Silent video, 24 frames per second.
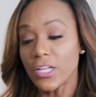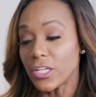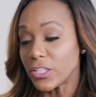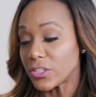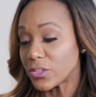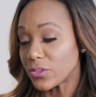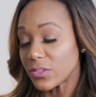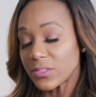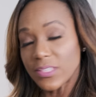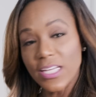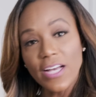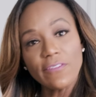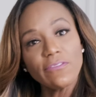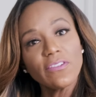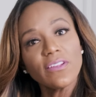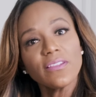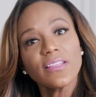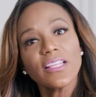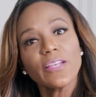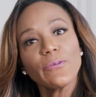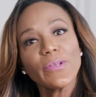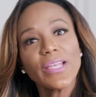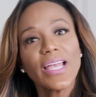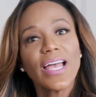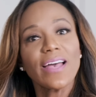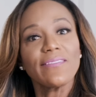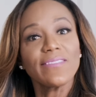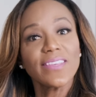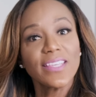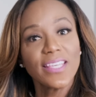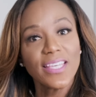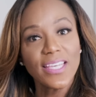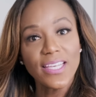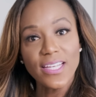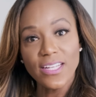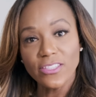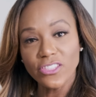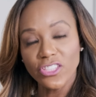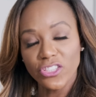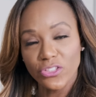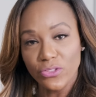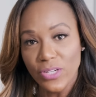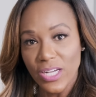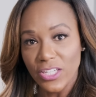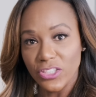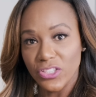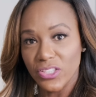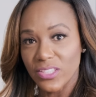So definitely we have key
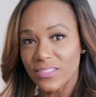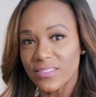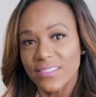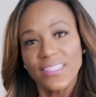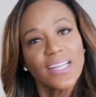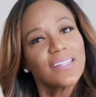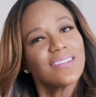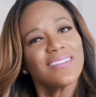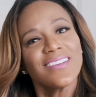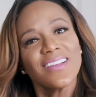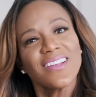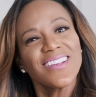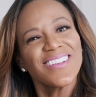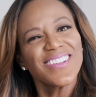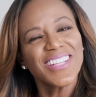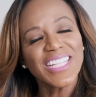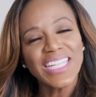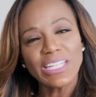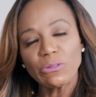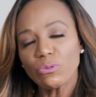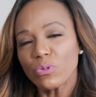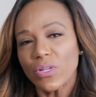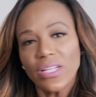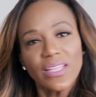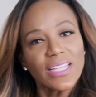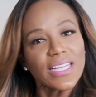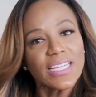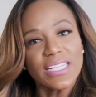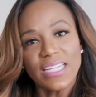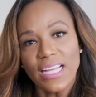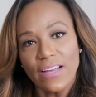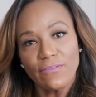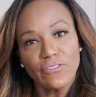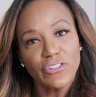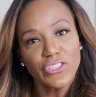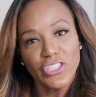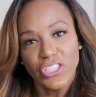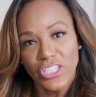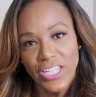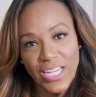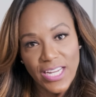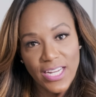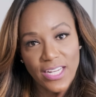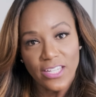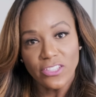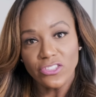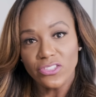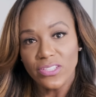instructions that really never
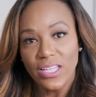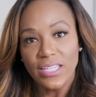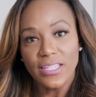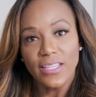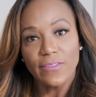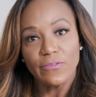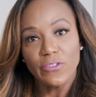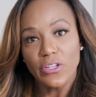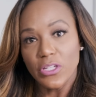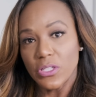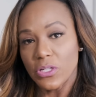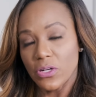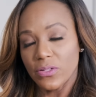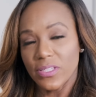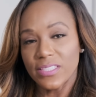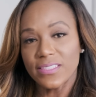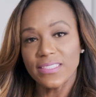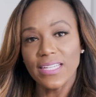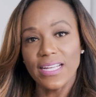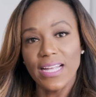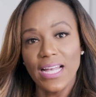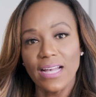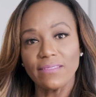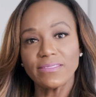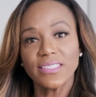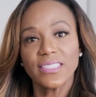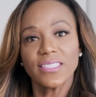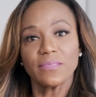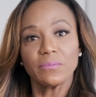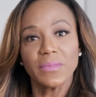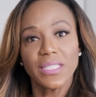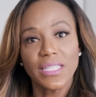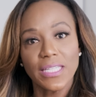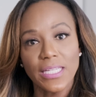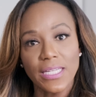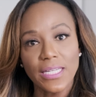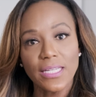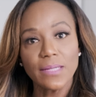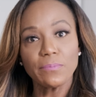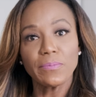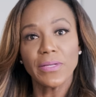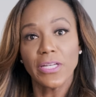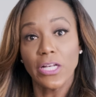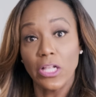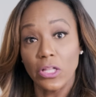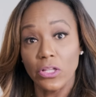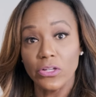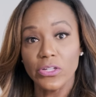change. Like, if you notice, I have some key
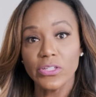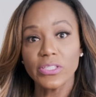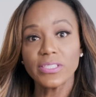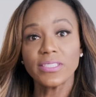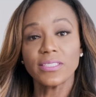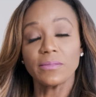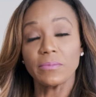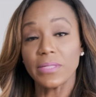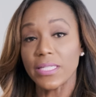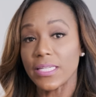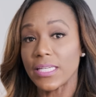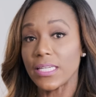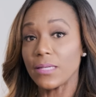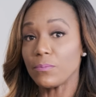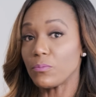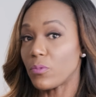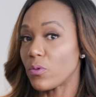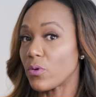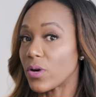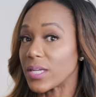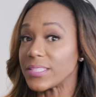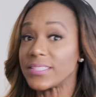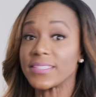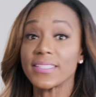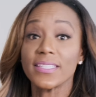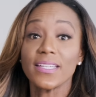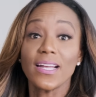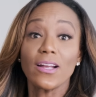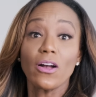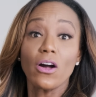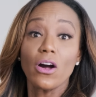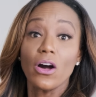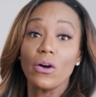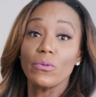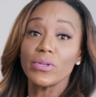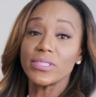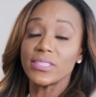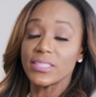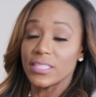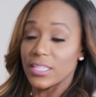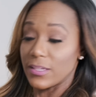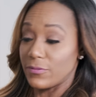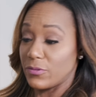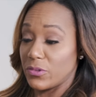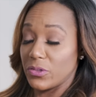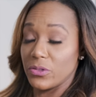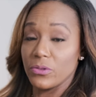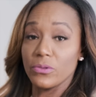pillars, some key points that I always
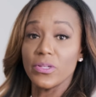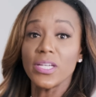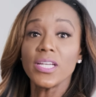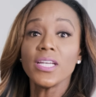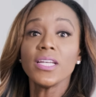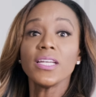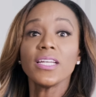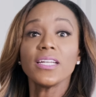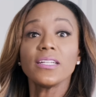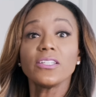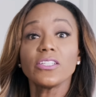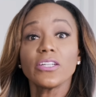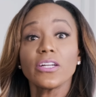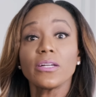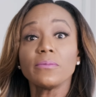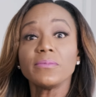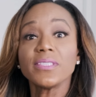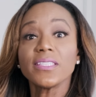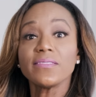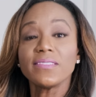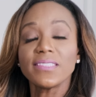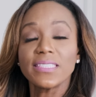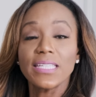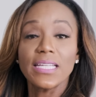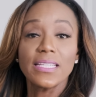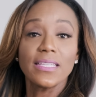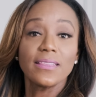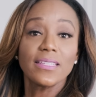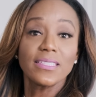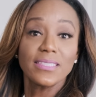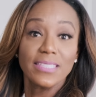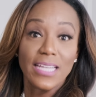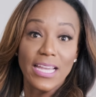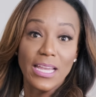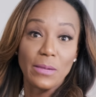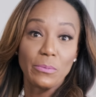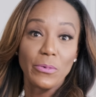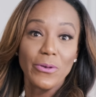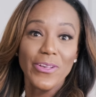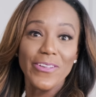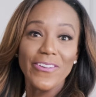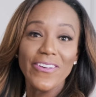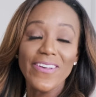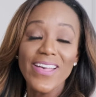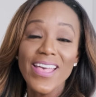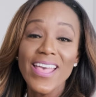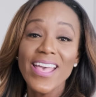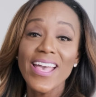give you in terms of setting the
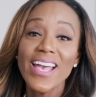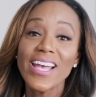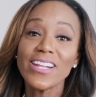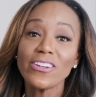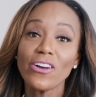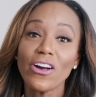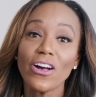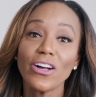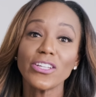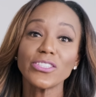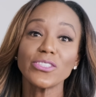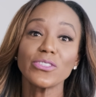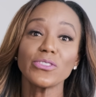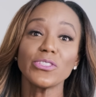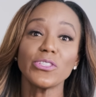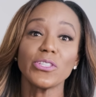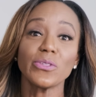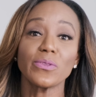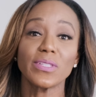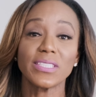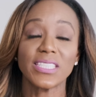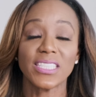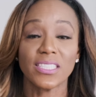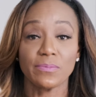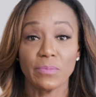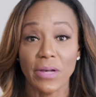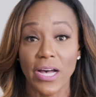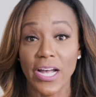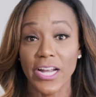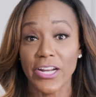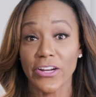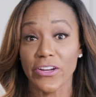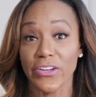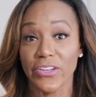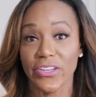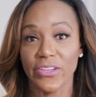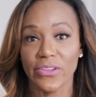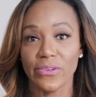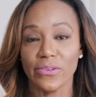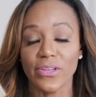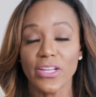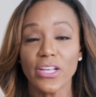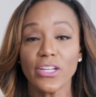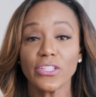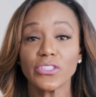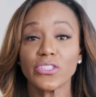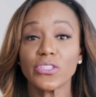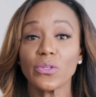table, and also to inspire you.
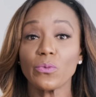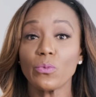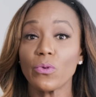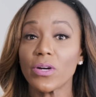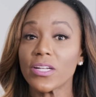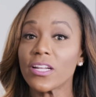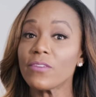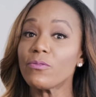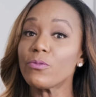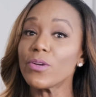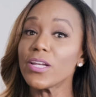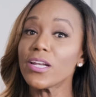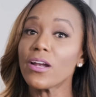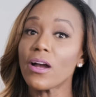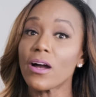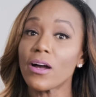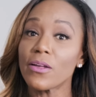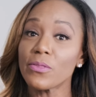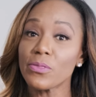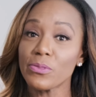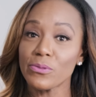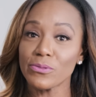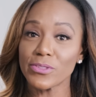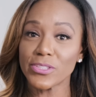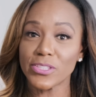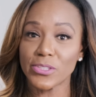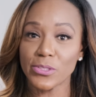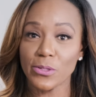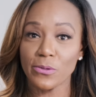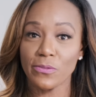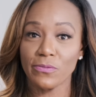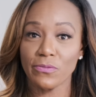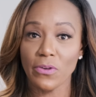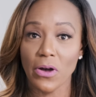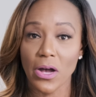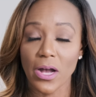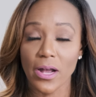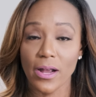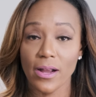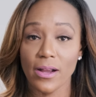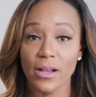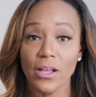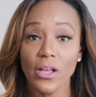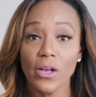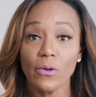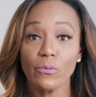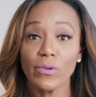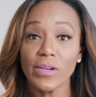So what have we gone through so far?
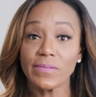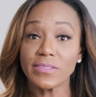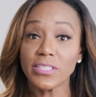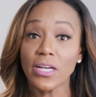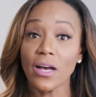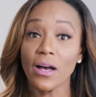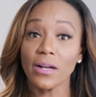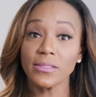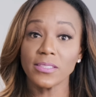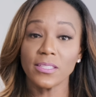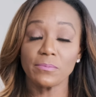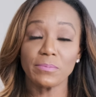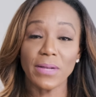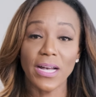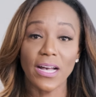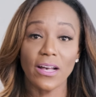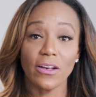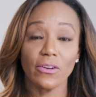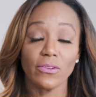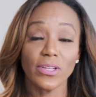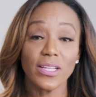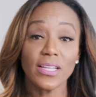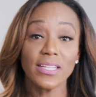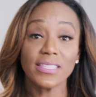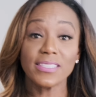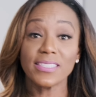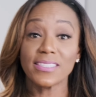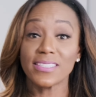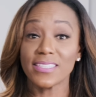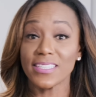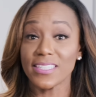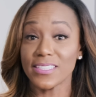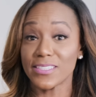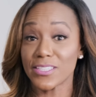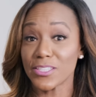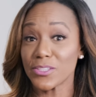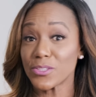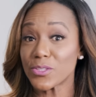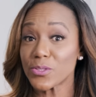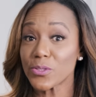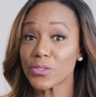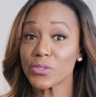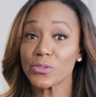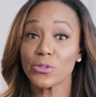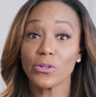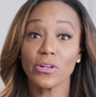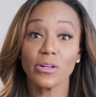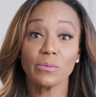We've talked about seasons
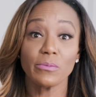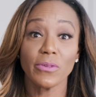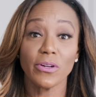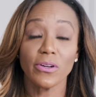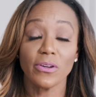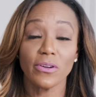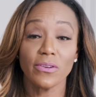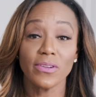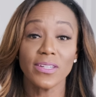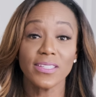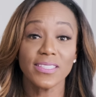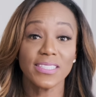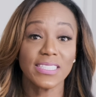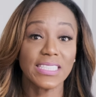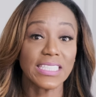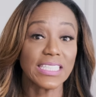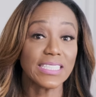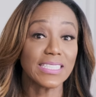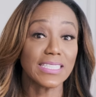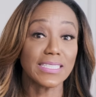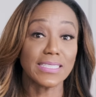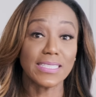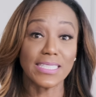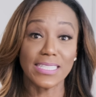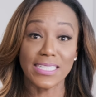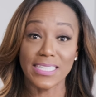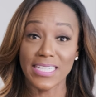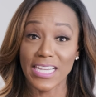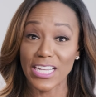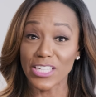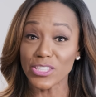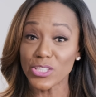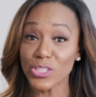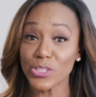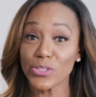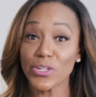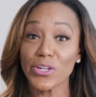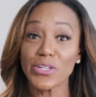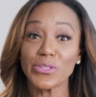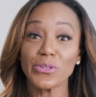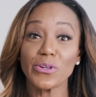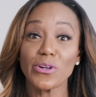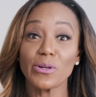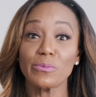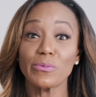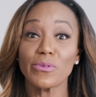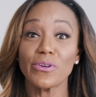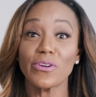are normal, seasons in nature are
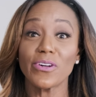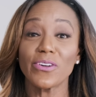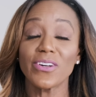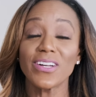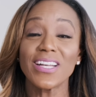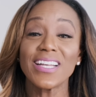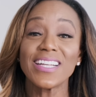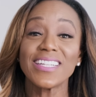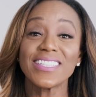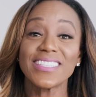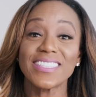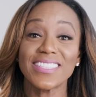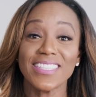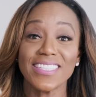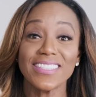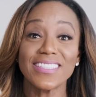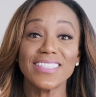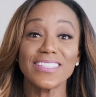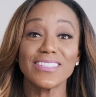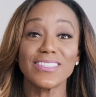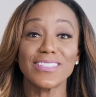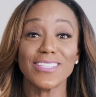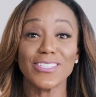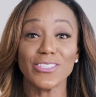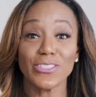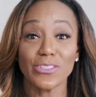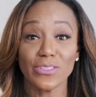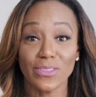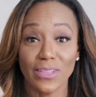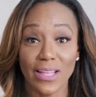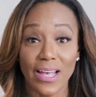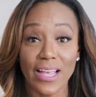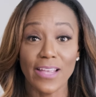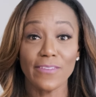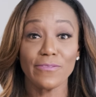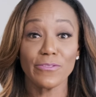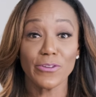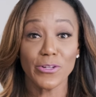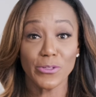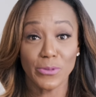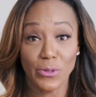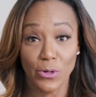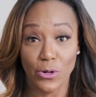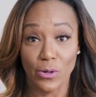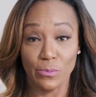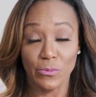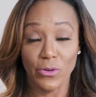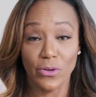normal, seasons in your life are
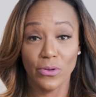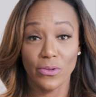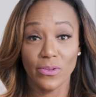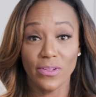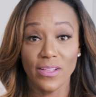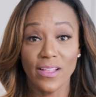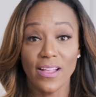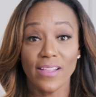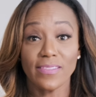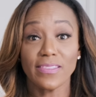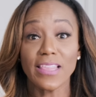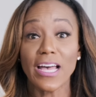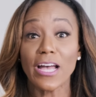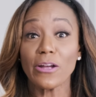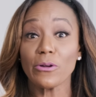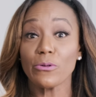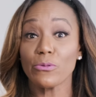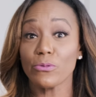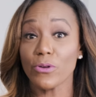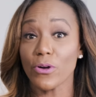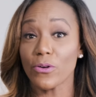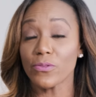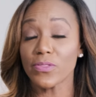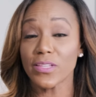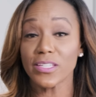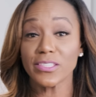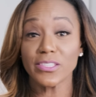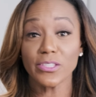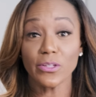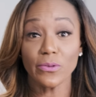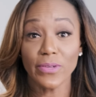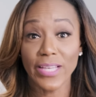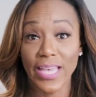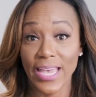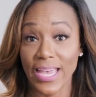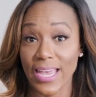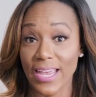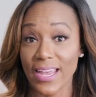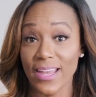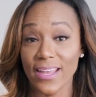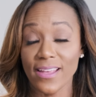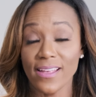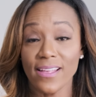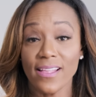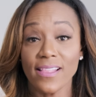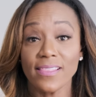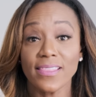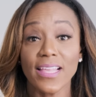normal, that growth is
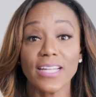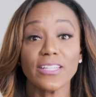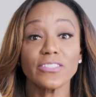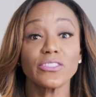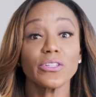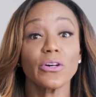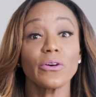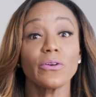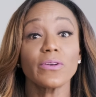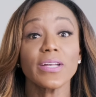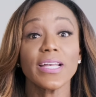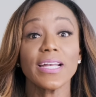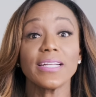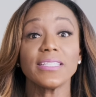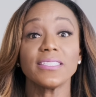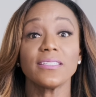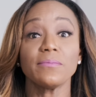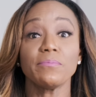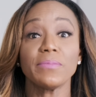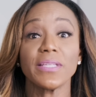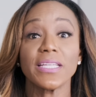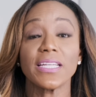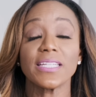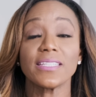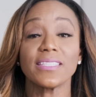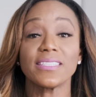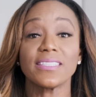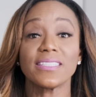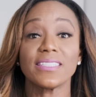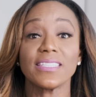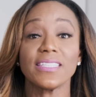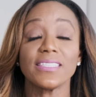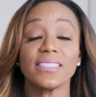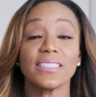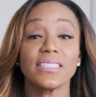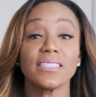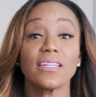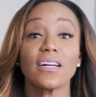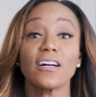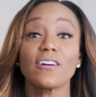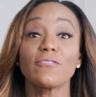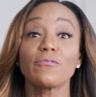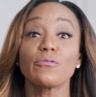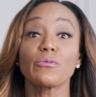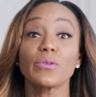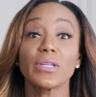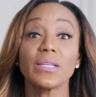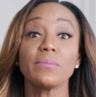okay, that it's okay to be in a season
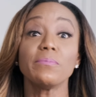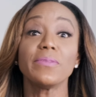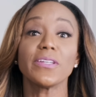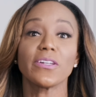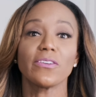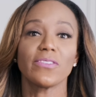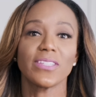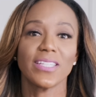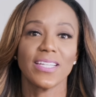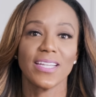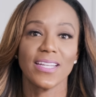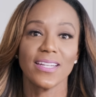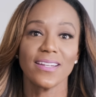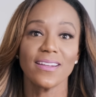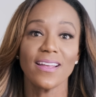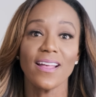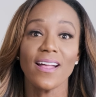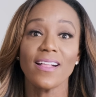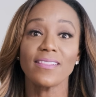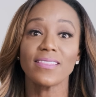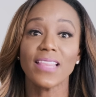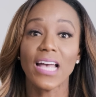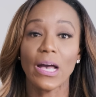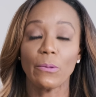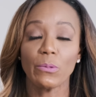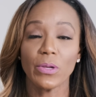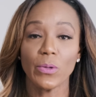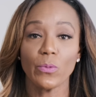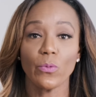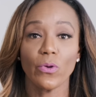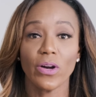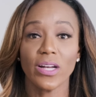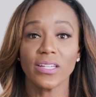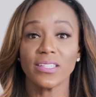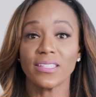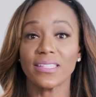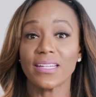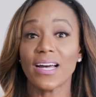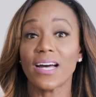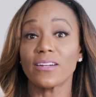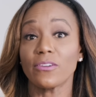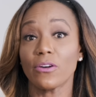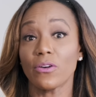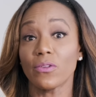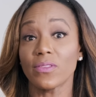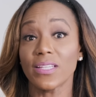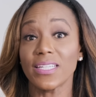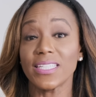of rebuilding, that we want
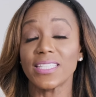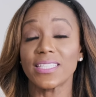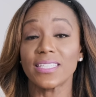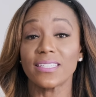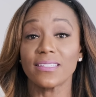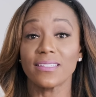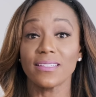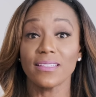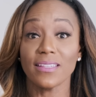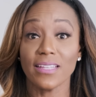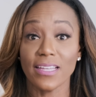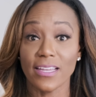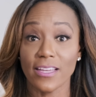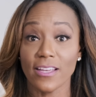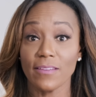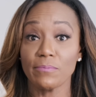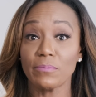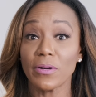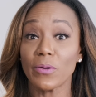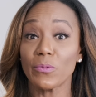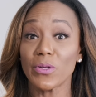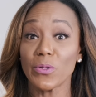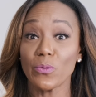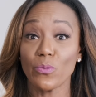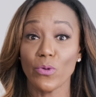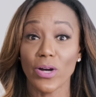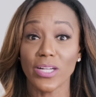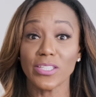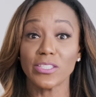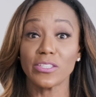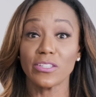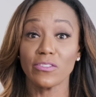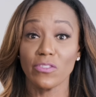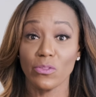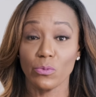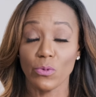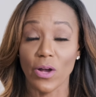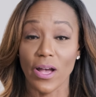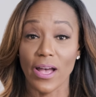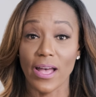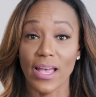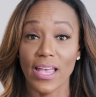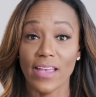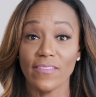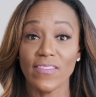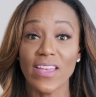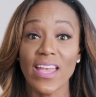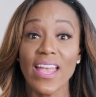not only to live, but we want to
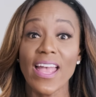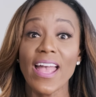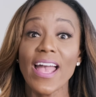thrive.